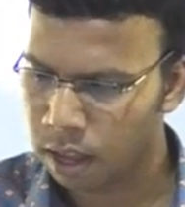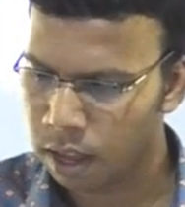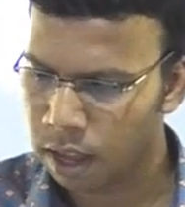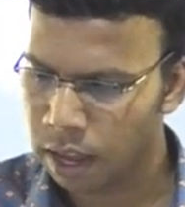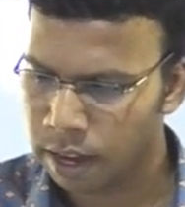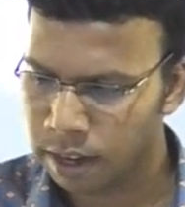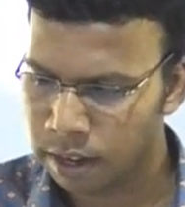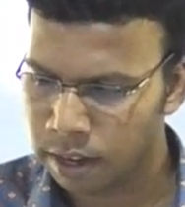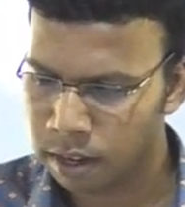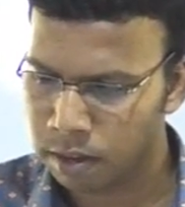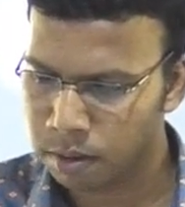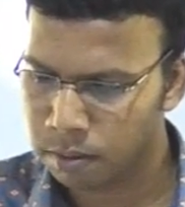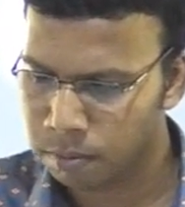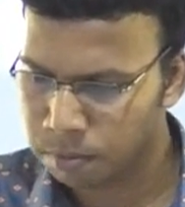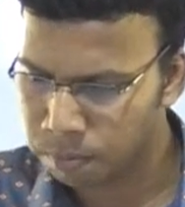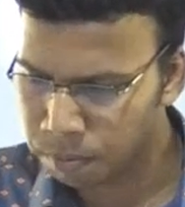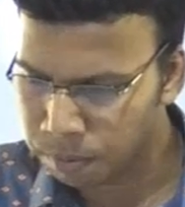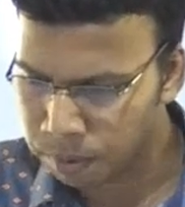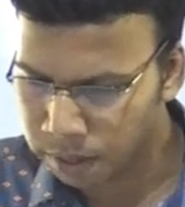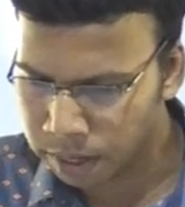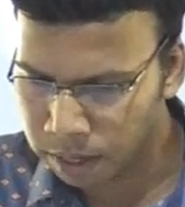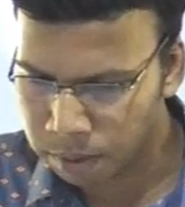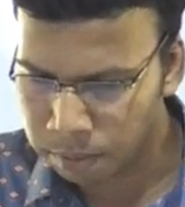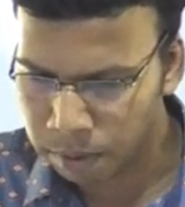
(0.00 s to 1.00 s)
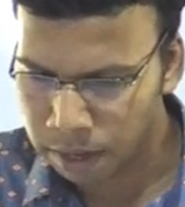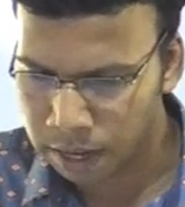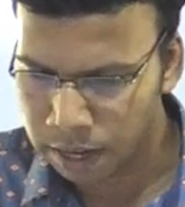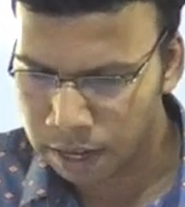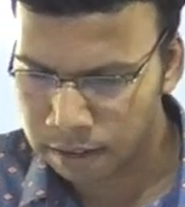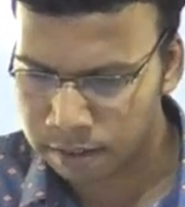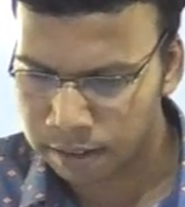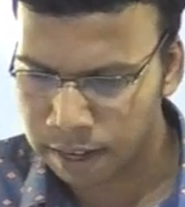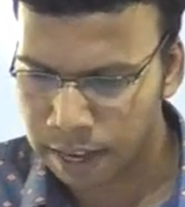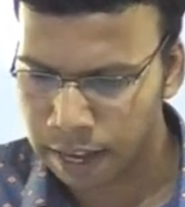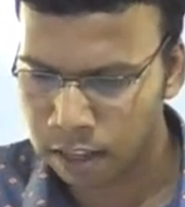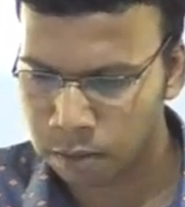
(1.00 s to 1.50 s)
and being
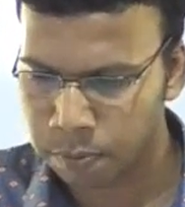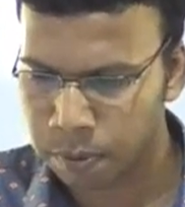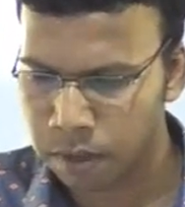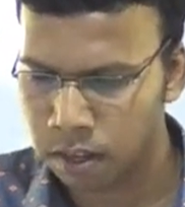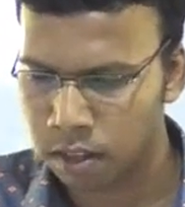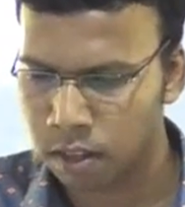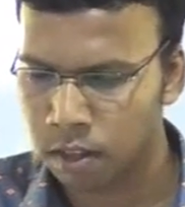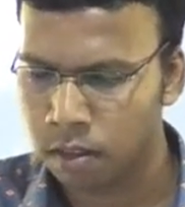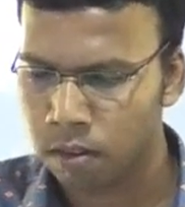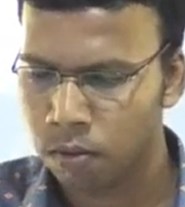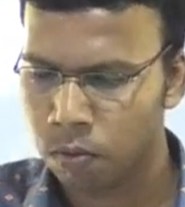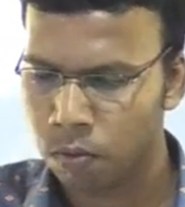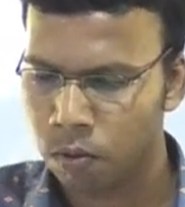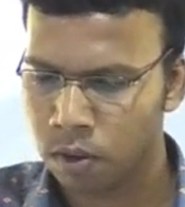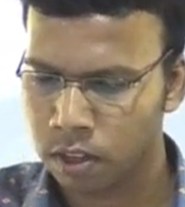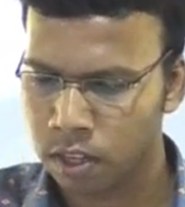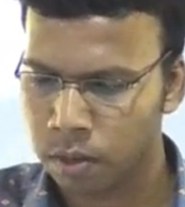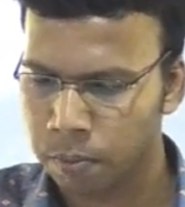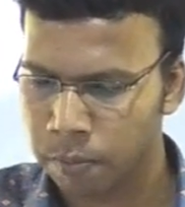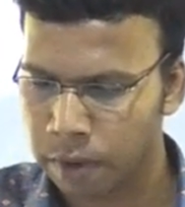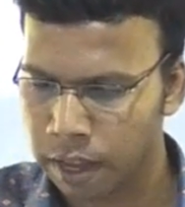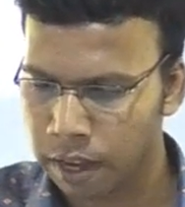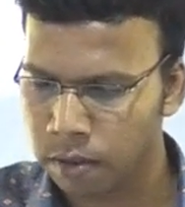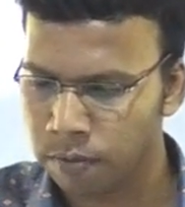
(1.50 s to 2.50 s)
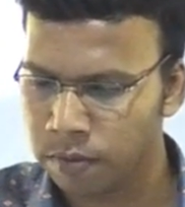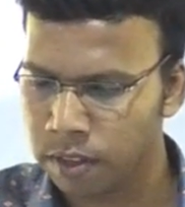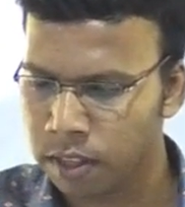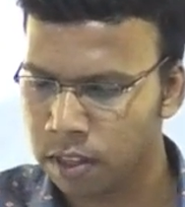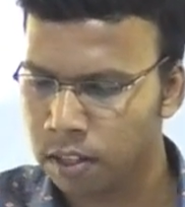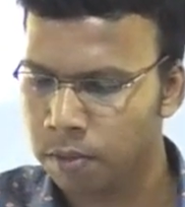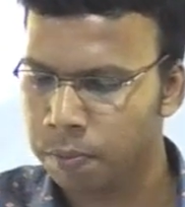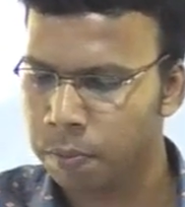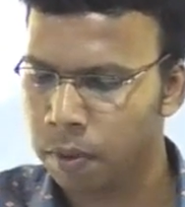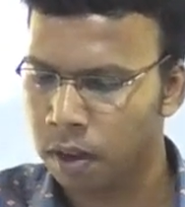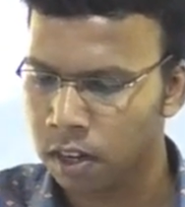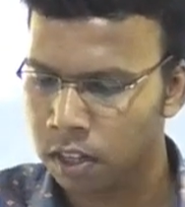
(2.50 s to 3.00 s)
managed as per the working plan with
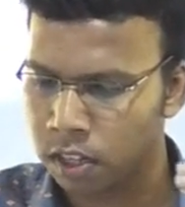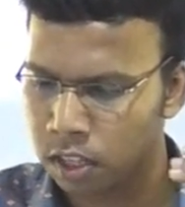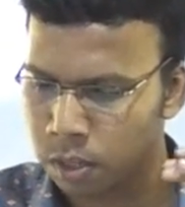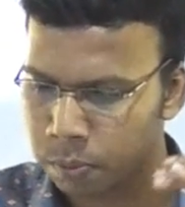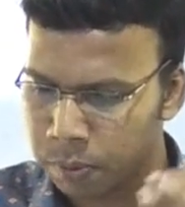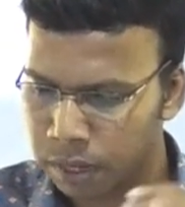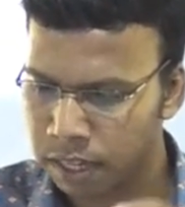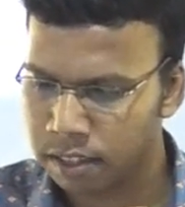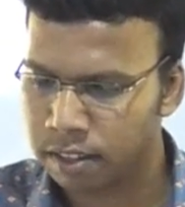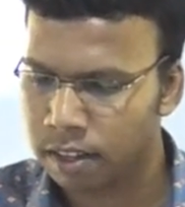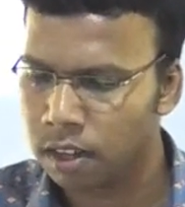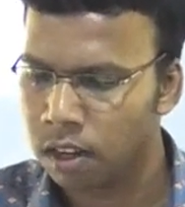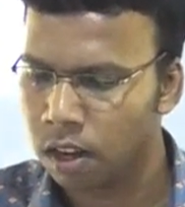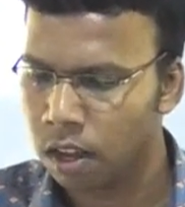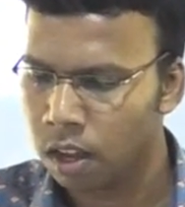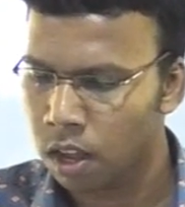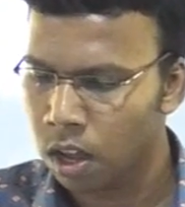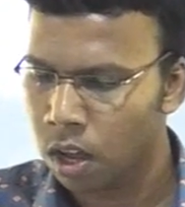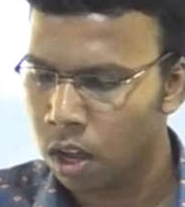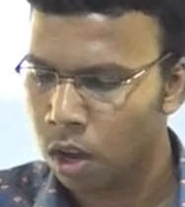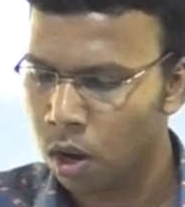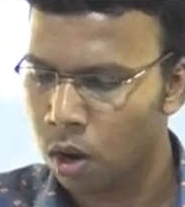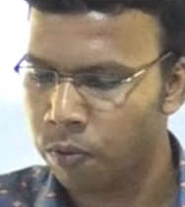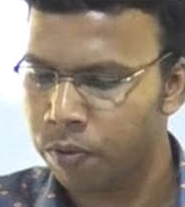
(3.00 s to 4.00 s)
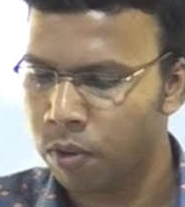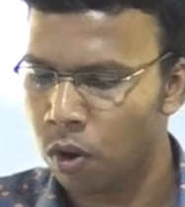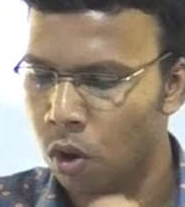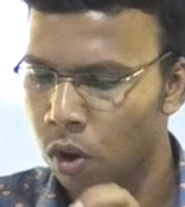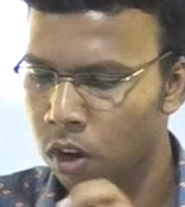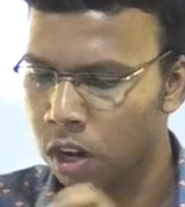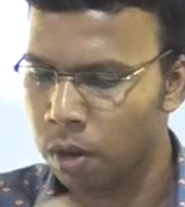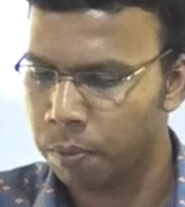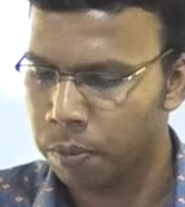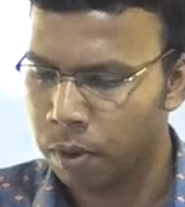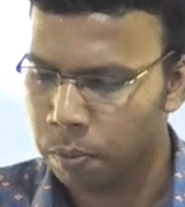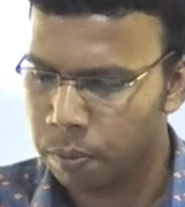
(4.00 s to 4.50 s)
participation of
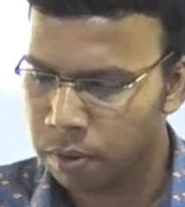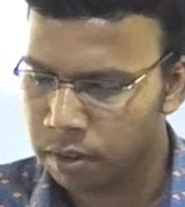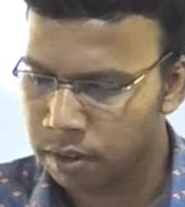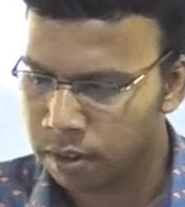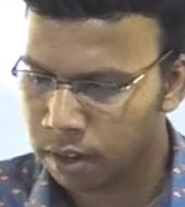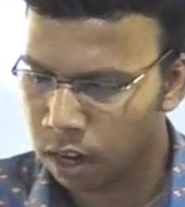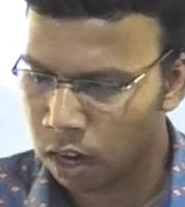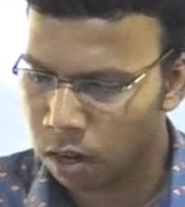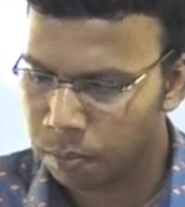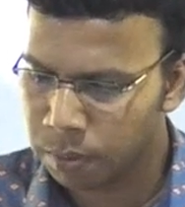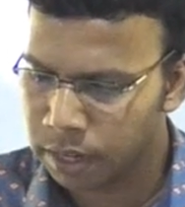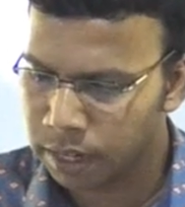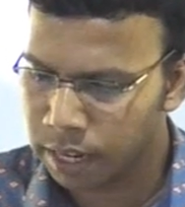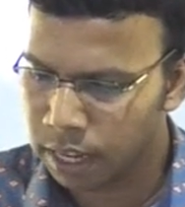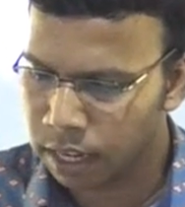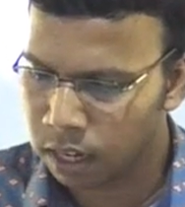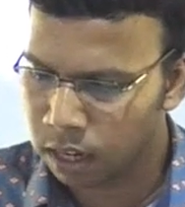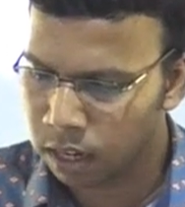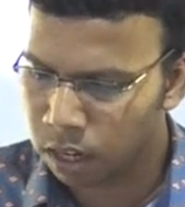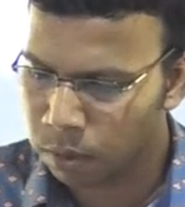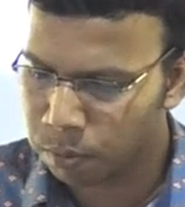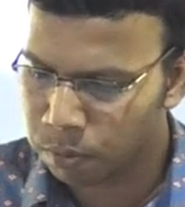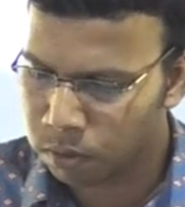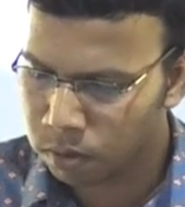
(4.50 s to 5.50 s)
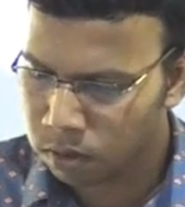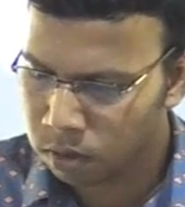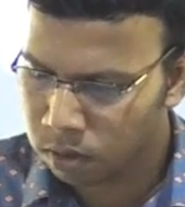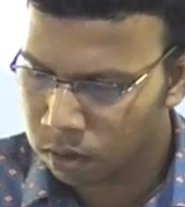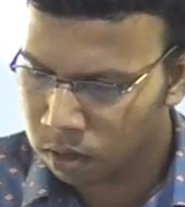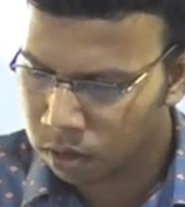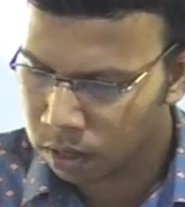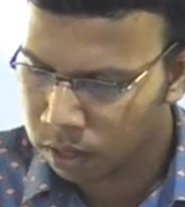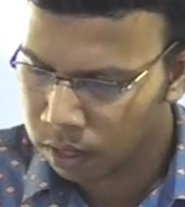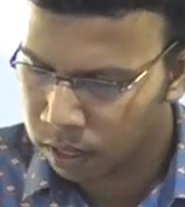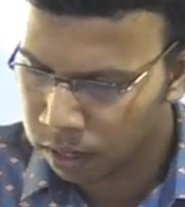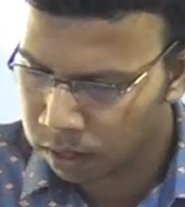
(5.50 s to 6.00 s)
local people shall be taken up
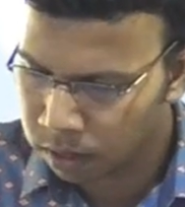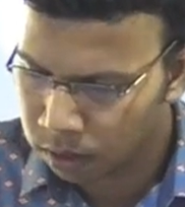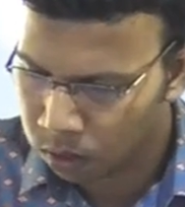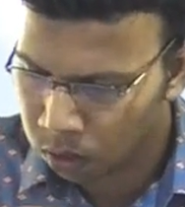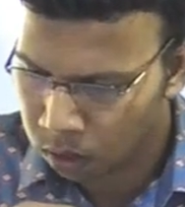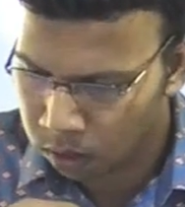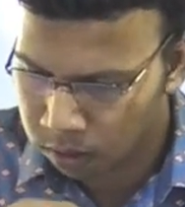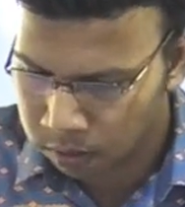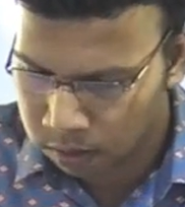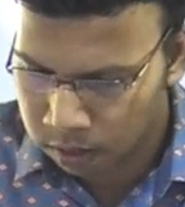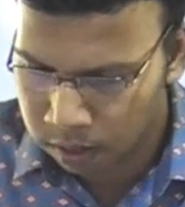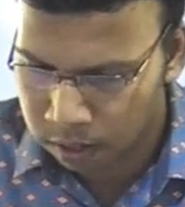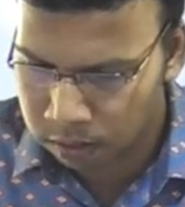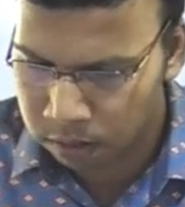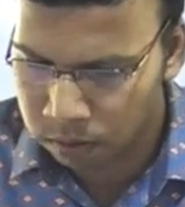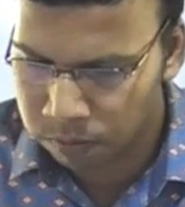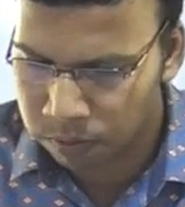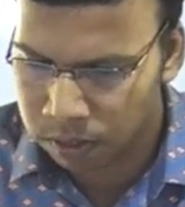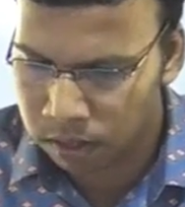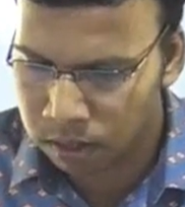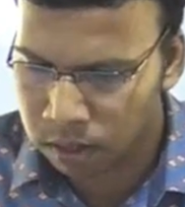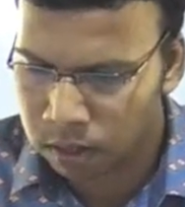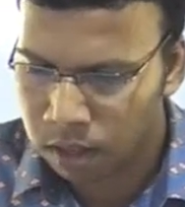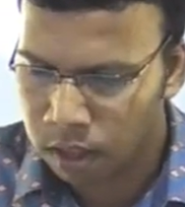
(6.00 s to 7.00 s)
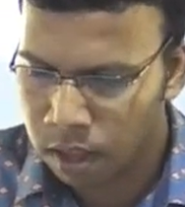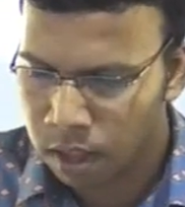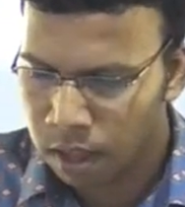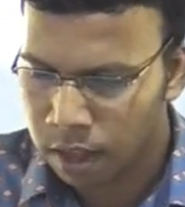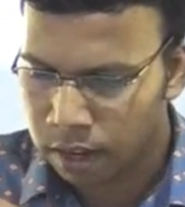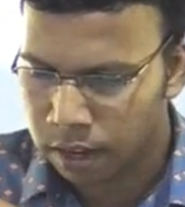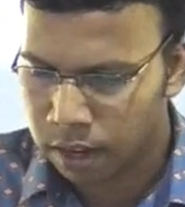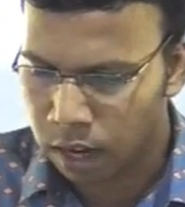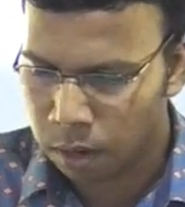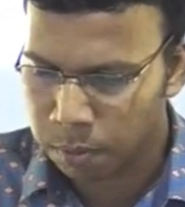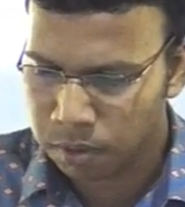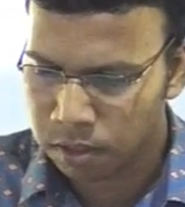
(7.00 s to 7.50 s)
in the consultation with the
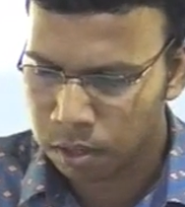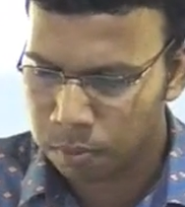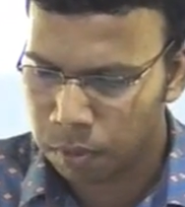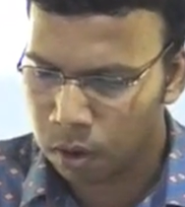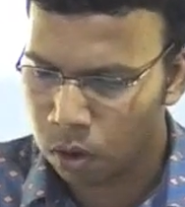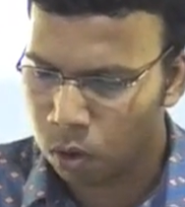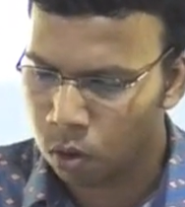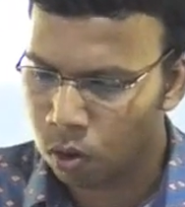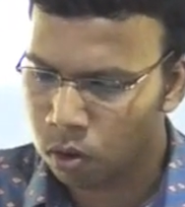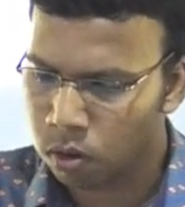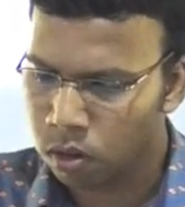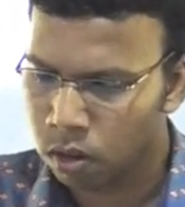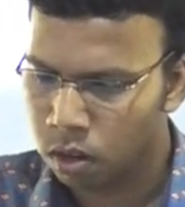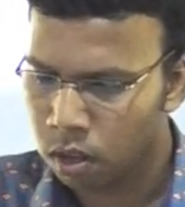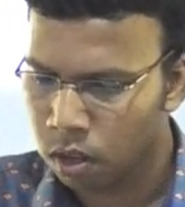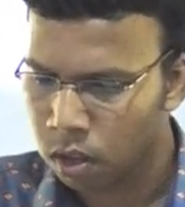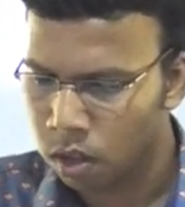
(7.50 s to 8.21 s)
Gram Sabha or